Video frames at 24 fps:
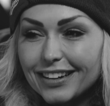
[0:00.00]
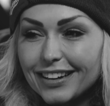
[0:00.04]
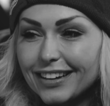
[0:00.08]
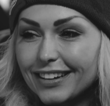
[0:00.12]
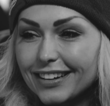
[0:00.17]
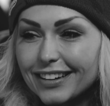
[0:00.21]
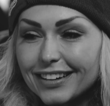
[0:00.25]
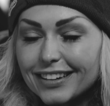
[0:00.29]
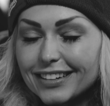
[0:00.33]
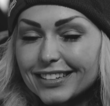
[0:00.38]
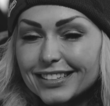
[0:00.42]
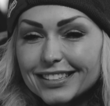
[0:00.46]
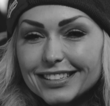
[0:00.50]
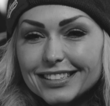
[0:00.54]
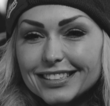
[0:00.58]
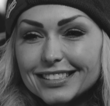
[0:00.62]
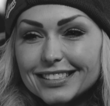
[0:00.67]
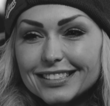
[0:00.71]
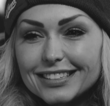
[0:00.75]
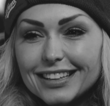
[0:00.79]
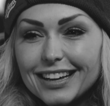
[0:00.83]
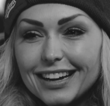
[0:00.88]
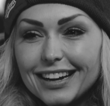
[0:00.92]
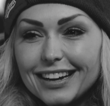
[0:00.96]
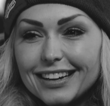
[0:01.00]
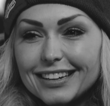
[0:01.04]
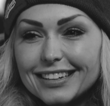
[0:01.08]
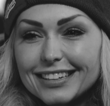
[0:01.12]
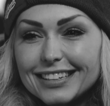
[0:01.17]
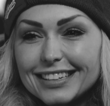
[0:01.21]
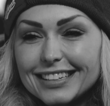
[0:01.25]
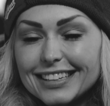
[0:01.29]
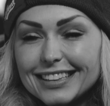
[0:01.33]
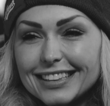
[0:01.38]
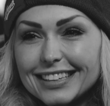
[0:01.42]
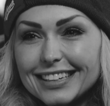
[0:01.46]
Yeah, you can do that.
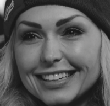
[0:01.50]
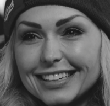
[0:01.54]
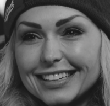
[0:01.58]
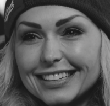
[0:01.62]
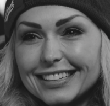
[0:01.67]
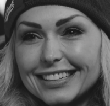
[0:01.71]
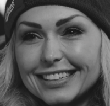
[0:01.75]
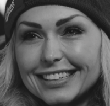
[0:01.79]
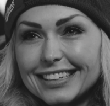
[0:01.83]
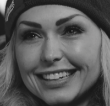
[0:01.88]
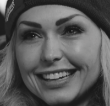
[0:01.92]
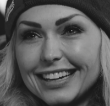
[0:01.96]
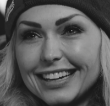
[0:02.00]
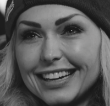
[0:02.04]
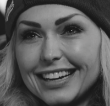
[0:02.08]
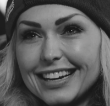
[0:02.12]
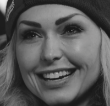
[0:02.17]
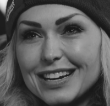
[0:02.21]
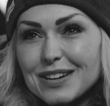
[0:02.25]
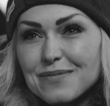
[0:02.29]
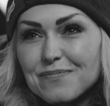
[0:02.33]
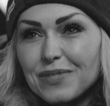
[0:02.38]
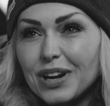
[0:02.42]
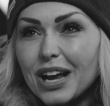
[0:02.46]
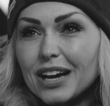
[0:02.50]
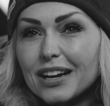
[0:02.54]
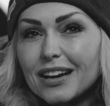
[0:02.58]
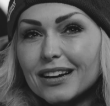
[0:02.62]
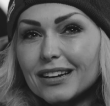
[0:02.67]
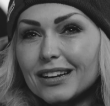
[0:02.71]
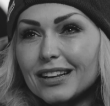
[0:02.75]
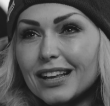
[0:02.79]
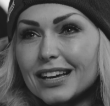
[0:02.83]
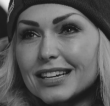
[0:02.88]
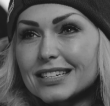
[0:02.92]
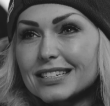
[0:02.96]
And then, but I kind
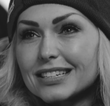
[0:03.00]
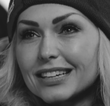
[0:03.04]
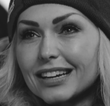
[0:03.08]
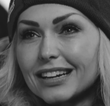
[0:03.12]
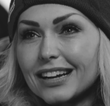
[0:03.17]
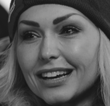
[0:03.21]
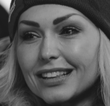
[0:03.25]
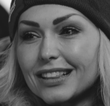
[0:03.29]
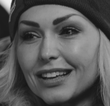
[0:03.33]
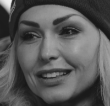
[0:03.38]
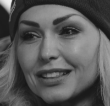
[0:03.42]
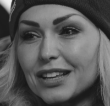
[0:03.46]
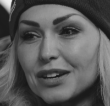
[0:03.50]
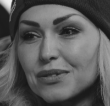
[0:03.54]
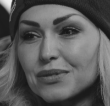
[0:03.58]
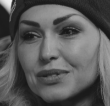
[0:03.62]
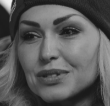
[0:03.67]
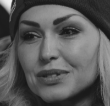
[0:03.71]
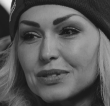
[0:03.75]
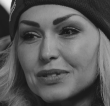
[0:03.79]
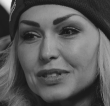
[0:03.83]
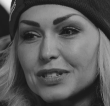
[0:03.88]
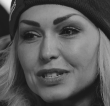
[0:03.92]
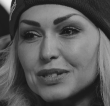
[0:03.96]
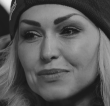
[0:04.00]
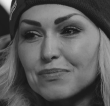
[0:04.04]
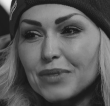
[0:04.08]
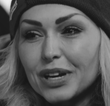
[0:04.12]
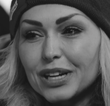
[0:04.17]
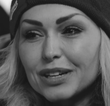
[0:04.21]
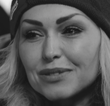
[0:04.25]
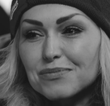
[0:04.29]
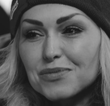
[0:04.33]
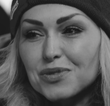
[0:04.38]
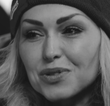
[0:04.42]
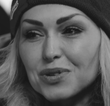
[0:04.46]
of liked it. I thought this
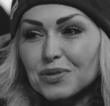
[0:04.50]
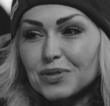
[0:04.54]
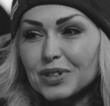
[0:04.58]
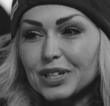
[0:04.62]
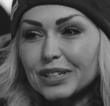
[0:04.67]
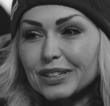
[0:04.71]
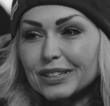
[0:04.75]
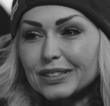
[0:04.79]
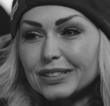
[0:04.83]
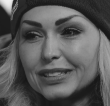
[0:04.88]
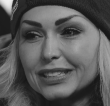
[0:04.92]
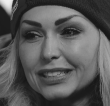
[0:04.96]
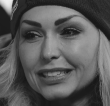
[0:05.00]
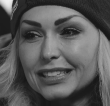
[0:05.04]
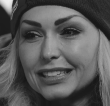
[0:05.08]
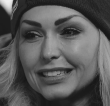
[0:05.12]
made it more real,